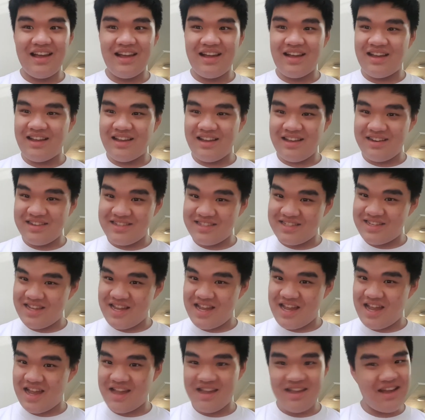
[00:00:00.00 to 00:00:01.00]
I gotta
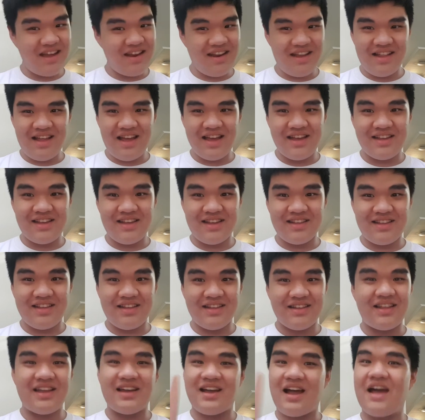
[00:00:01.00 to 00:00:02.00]
say, I kind of like it.
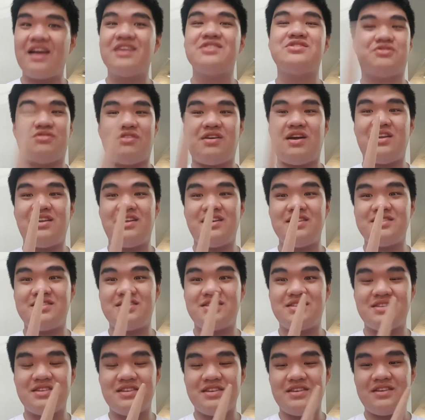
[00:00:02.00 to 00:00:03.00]
Like, I tried
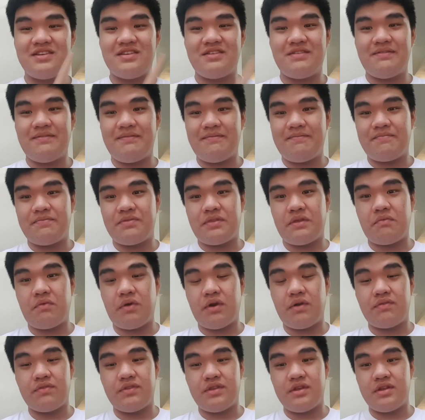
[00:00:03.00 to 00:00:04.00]
this in
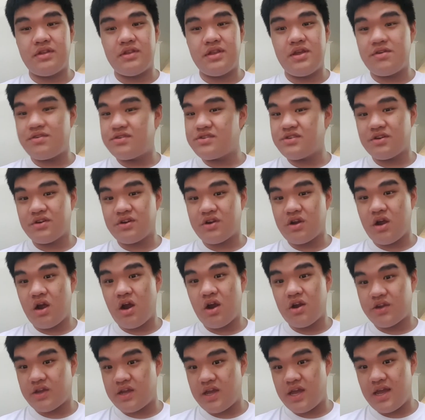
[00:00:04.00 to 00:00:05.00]
one of the nearest
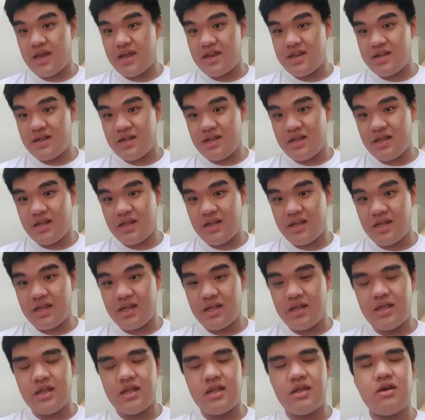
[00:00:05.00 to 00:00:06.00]
arcade.
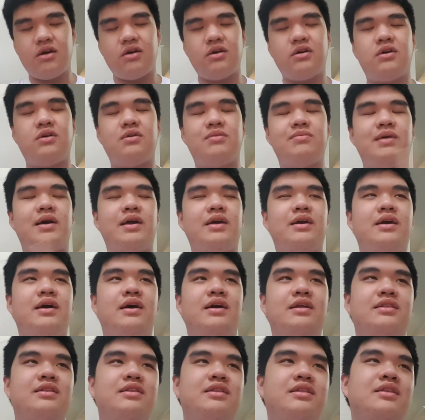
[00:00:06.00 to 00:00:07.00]
Oh my
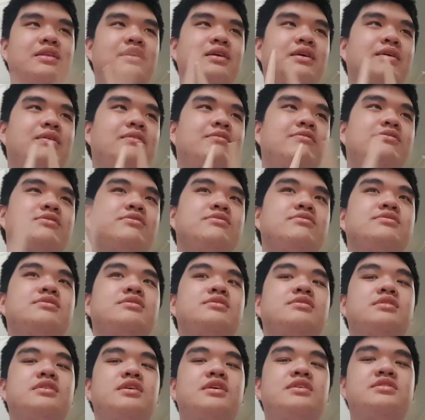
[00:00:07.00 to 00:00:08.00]
god.
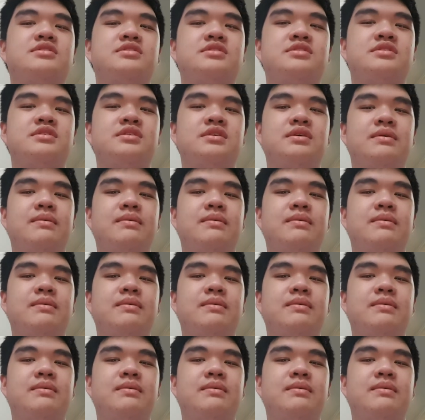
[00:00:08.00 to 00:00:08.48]
Using this